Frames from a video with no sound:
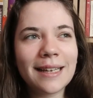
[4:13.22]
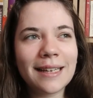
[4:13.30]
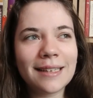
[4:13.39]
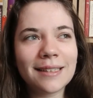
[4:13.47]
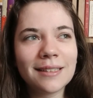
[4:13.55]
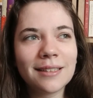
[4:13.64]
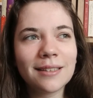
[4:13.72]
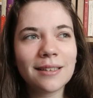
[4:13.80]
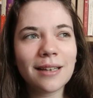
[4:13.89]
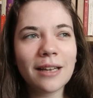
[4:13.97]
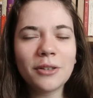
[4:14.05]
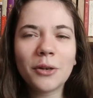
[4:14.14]
I
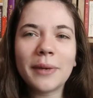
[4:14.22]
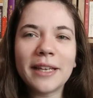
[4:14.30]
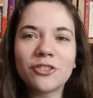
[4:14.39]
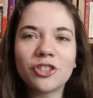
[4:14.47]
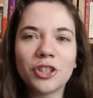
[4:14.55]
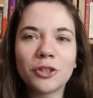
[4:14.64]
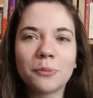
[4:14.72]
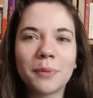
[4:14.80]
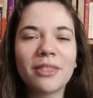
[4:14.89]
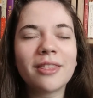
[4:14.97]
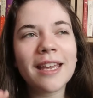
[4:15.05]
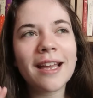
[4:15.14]
don't know, issue,
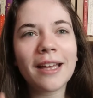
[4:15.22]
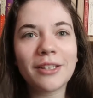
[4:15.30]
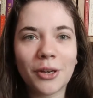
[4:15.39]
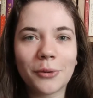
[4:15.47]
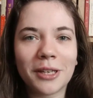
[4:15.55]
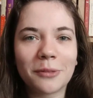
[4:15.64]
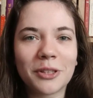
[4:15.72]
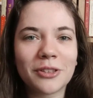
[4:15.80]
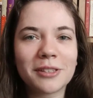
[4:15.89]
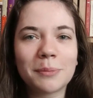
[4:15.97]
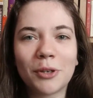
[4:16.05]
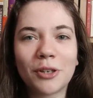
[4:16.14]
but thing I noted
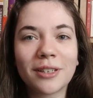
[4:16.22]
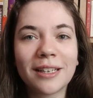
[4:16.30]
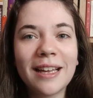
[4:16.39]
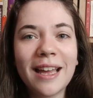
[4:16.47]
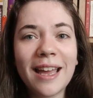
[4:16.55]
with this book